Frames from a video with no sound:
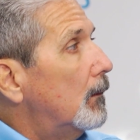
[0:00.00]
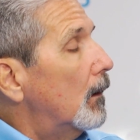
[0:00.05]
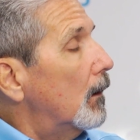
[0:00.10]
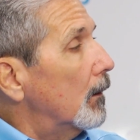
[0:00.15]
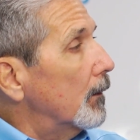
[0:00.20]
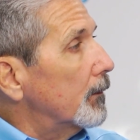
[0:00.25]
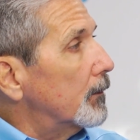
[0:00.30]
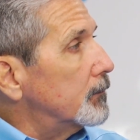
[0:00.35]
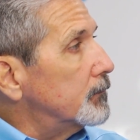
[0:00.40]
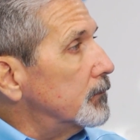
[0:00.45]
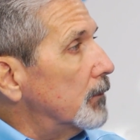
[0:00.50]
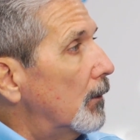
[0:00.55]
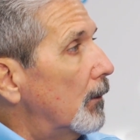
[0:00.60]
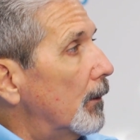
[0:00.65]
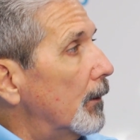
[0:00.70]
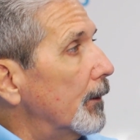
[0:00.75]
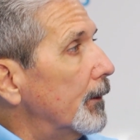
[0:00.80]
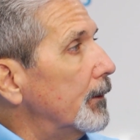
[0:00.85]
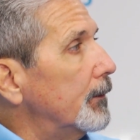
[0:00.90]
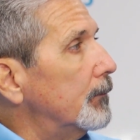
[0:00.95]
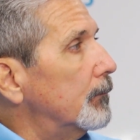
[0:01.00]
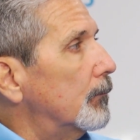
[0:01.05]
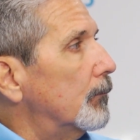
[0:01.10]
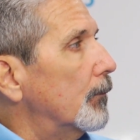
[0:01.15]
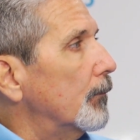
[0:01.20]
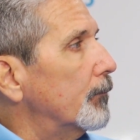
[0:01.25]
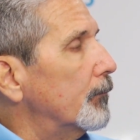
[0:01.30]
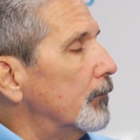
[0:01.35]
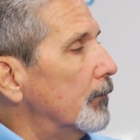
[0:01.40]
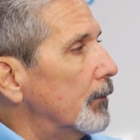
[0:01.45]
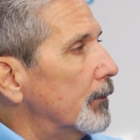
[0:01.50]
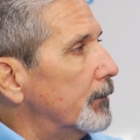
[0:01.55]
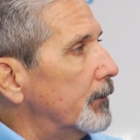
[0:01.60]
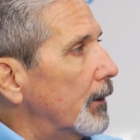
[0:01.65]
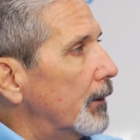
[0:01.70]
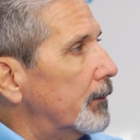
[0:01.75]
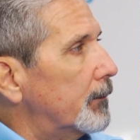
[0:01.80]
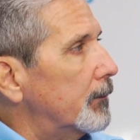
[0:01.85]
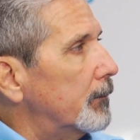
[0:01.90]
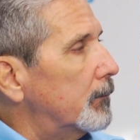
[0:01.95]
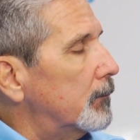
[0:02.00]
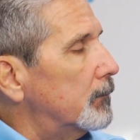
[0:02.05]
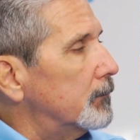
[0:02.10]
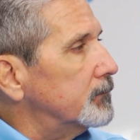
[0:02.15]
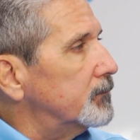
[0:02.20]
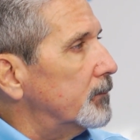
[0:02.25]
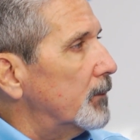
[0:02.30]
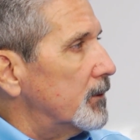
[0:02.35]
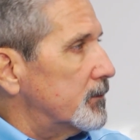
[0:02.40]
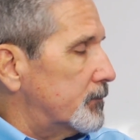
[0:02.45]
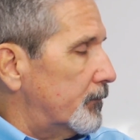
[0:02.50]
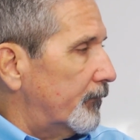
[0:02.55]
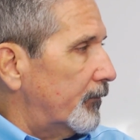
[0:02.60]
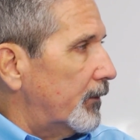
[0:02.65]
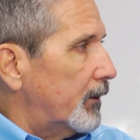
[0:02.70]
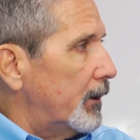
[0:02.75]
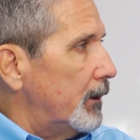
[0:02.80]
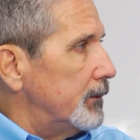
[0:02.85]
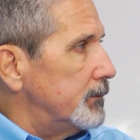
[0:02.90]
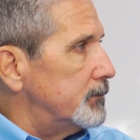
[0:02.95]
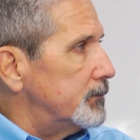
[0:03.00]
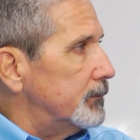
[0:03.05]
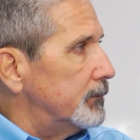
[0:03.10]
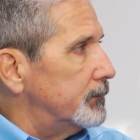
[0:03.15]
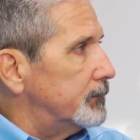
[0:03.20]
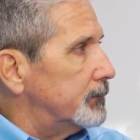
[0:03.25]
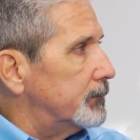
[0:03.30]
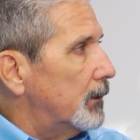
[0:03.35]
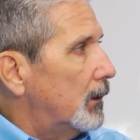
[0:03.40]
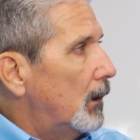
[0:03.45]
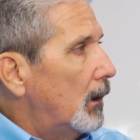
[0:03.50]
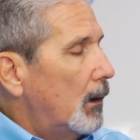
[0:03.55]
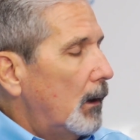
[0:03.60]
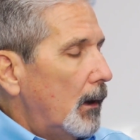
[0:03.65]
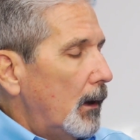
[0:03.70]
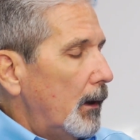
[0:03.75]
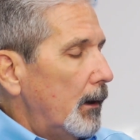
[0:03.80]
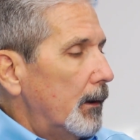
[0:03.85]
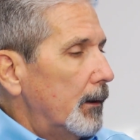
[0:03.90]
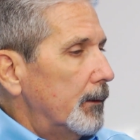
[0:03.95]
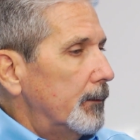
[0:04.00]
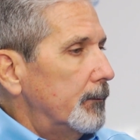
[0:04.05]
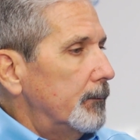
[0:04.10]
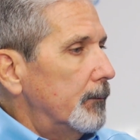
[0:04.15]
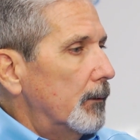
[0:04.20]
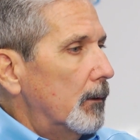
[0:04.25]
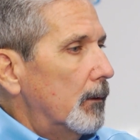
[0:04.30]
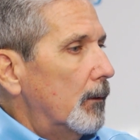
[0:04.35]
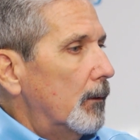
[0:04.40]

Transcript: on a drawing or through our technical specifications, and